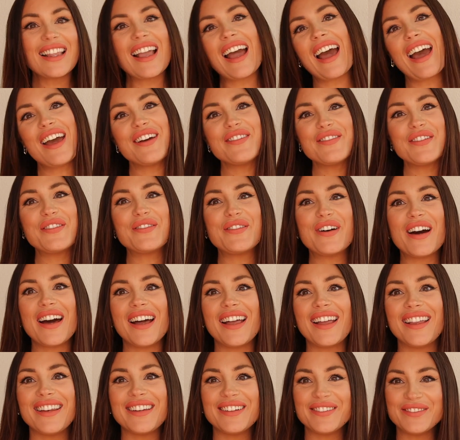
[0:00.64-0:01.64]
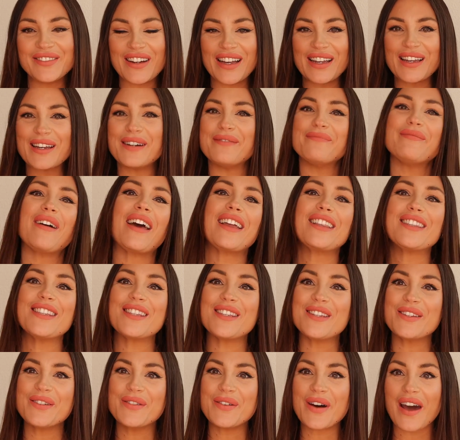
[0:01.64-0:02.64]
Hi everyone, welcome back
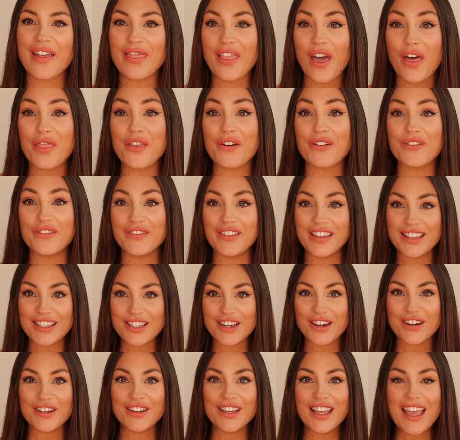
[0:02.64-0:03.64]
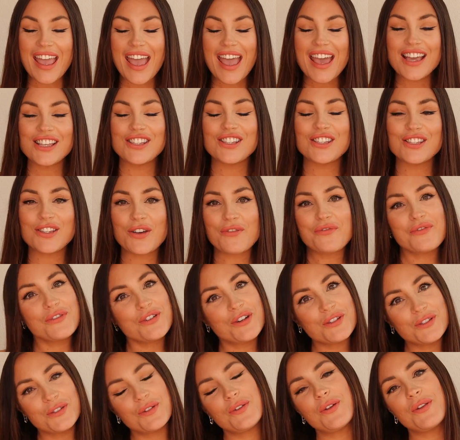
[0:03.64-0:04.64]
to another video. So for
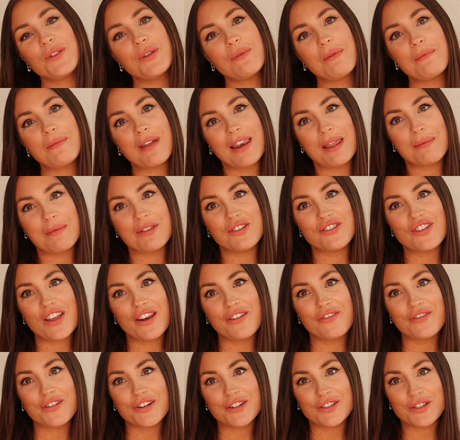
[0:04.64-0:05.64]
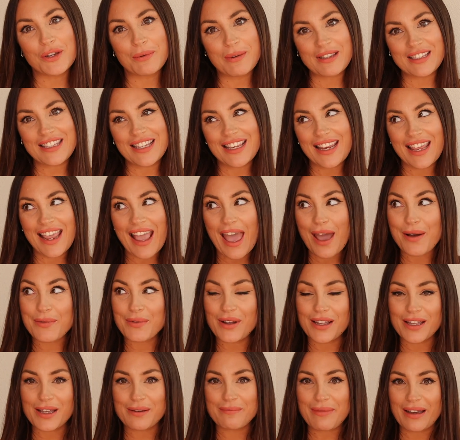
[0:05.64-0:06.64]
those who don't know me, my name is Jennifer Tomasini and
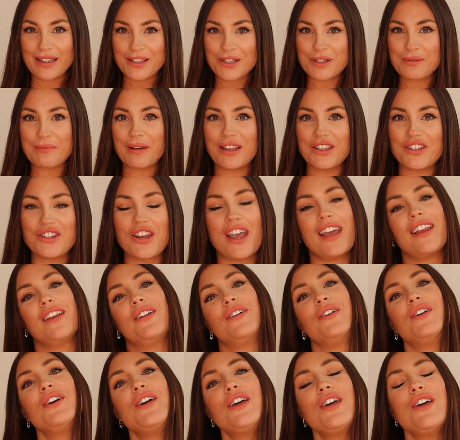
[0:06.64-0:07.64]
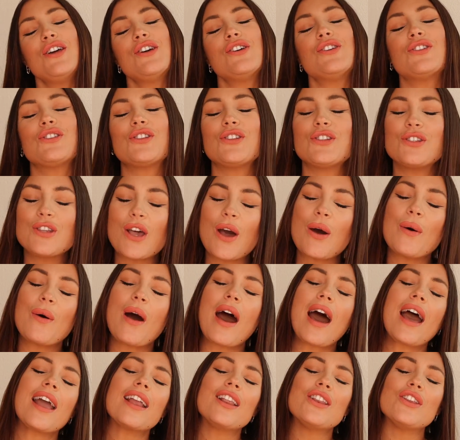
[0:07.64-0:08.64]
welcome back to my channel. So
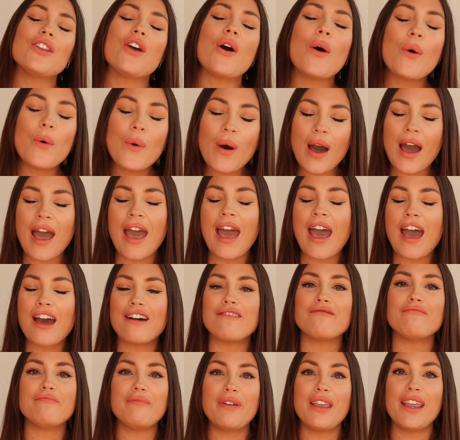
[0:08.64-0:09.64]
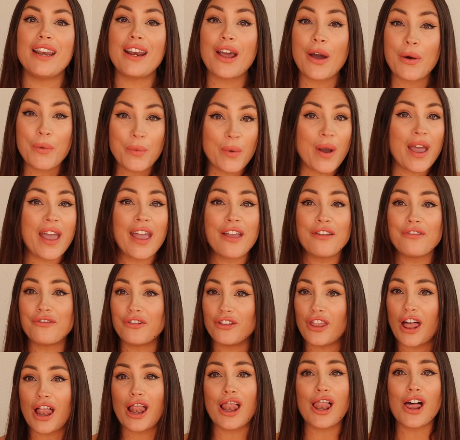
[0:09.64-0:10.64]
I know I have been away
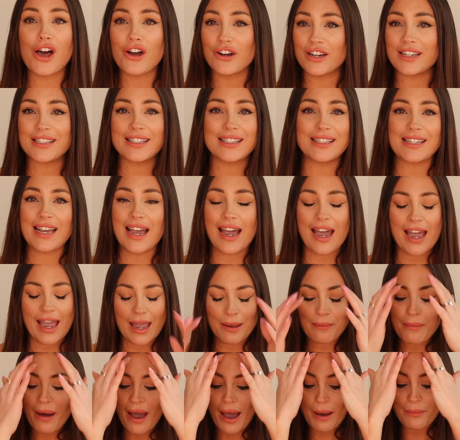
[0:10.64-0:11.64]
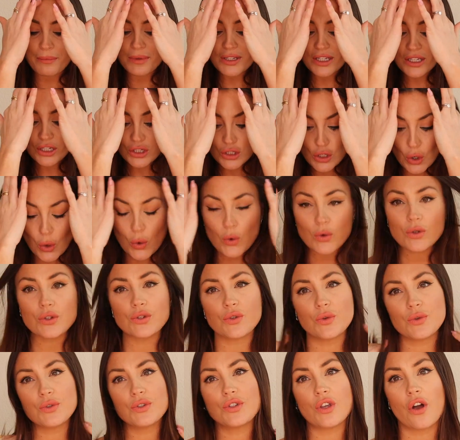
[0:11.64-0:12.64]
for the longest time. I'm so
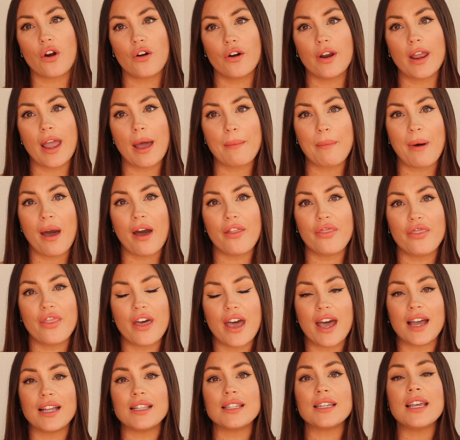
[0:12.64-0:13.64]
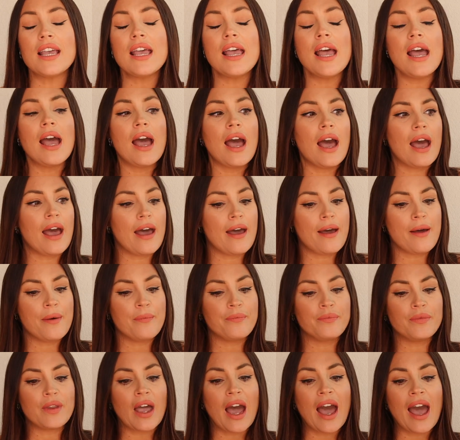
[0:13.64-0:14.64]
sorry about that.
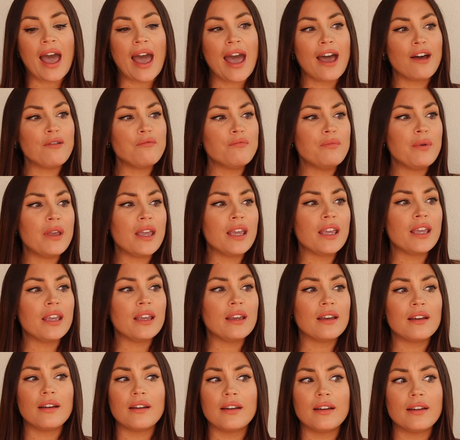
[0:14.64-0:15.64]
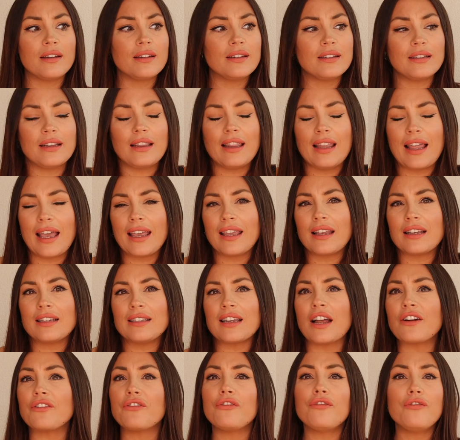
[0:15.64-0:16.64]
I have been like
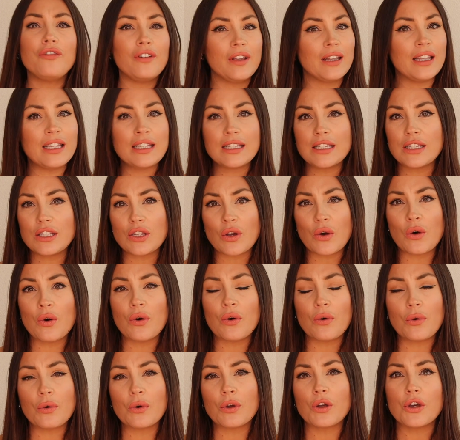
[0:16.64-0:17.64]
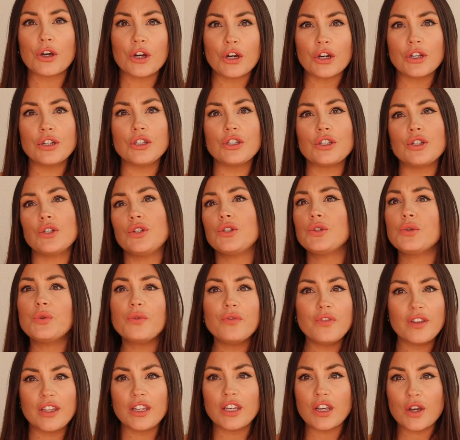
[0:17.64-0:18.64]
not feeling so good to do
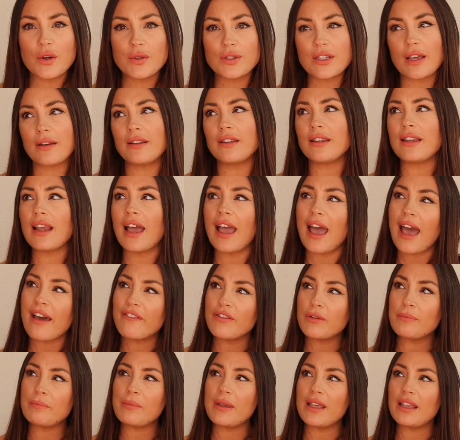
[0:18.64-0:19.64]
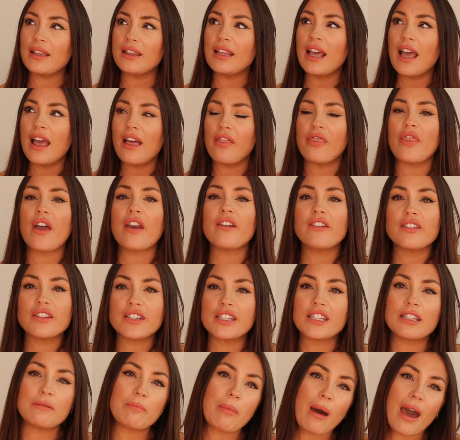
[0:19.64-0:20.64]
videos. I haven't been that
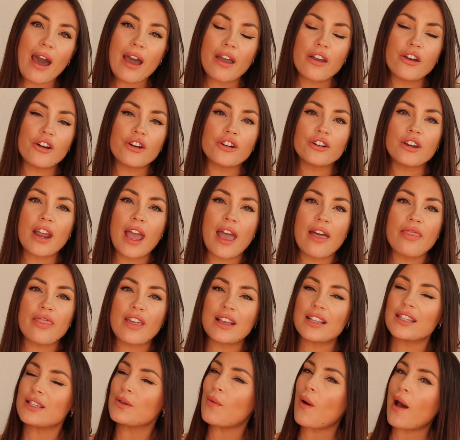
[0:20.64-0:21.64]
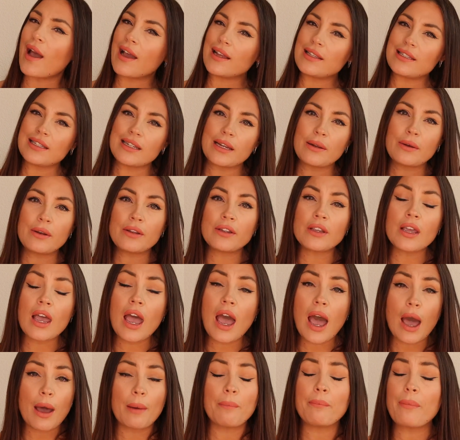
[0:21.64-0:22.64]
inspired and that's why I didn't
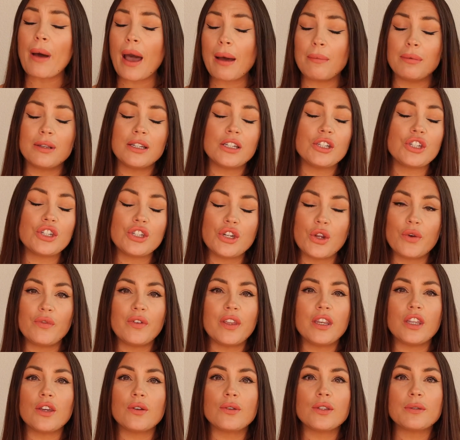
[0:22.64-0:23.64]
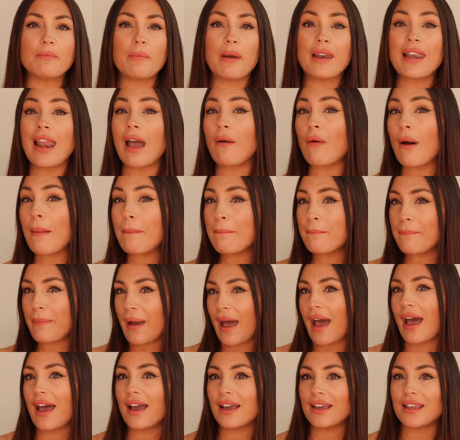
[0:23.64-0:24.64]
publish new videos. But now I'm
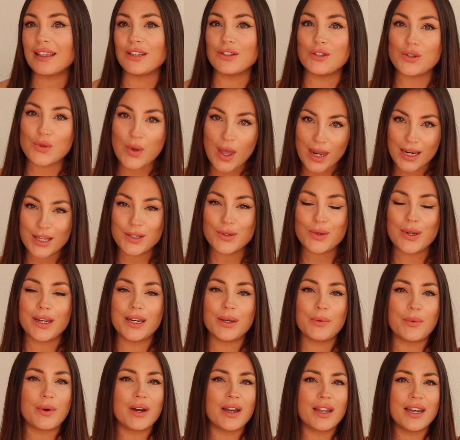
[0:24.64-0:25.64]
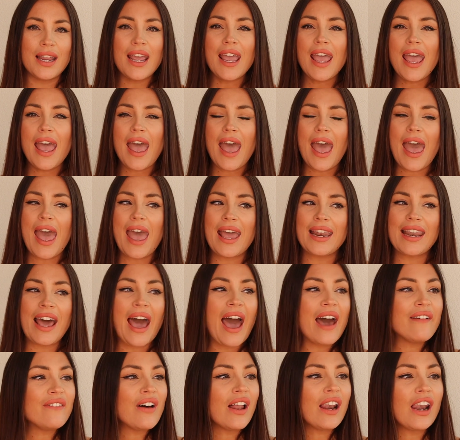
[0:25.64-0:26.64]
back in 2021 and I
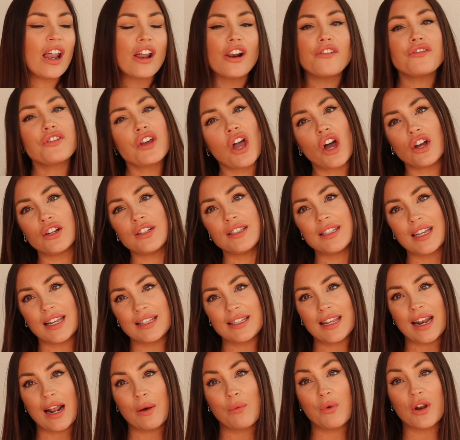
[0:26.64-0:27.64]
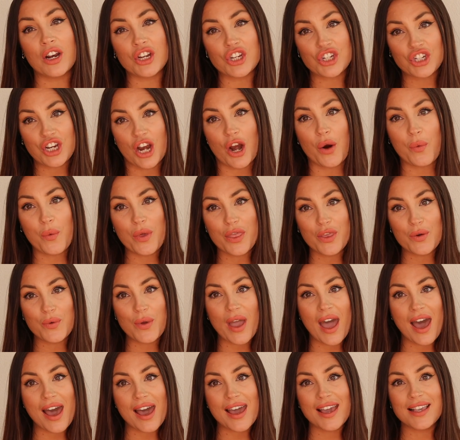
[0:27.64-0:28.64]
have a lot of content that I want to share with you
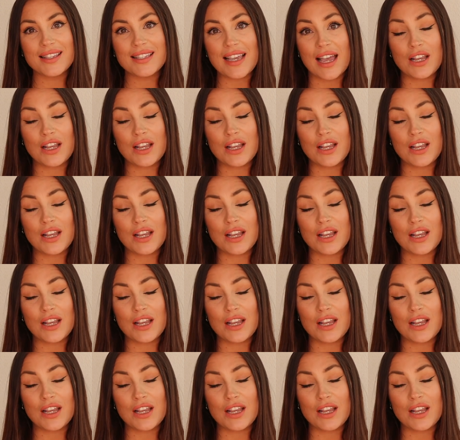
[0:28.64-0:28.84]
guys.